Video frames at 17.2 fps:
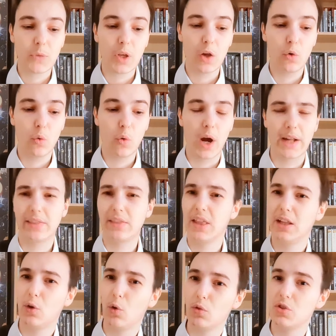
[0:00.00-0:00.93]
who I
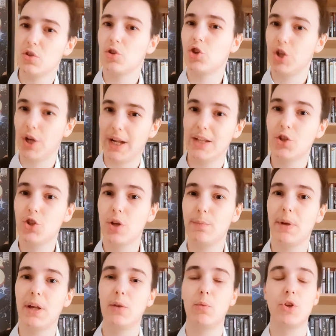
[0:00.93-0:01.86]
think also changed a
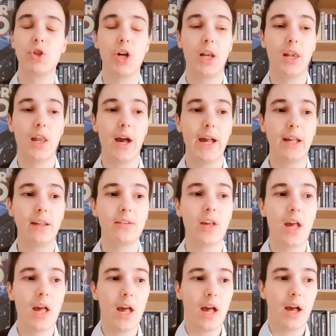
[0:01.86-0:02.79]
bit, which I liked
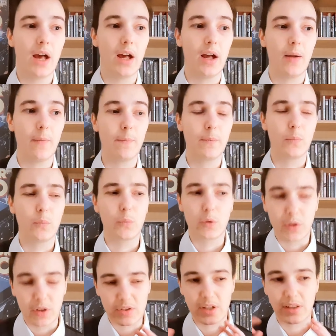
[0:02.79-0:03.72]
because
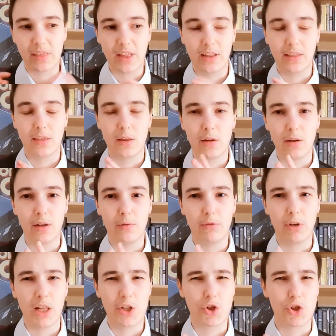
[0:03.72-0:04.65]
um, I think the
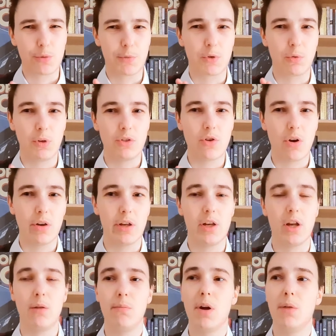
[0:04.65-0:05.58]
relationship between Donna and
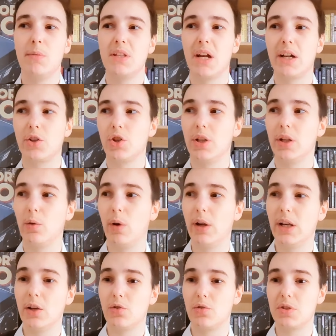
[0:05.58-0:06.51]
her mom is actually
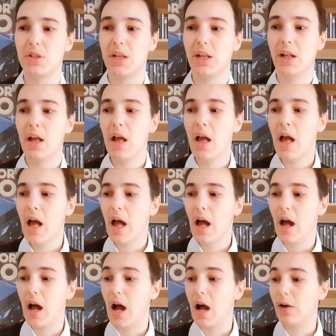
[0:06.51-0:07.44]
quite interesting.
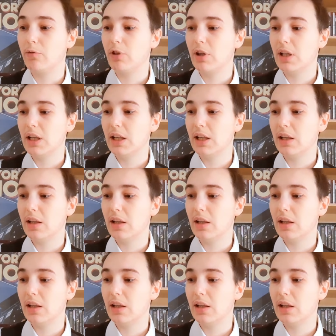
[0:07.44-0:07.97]
I really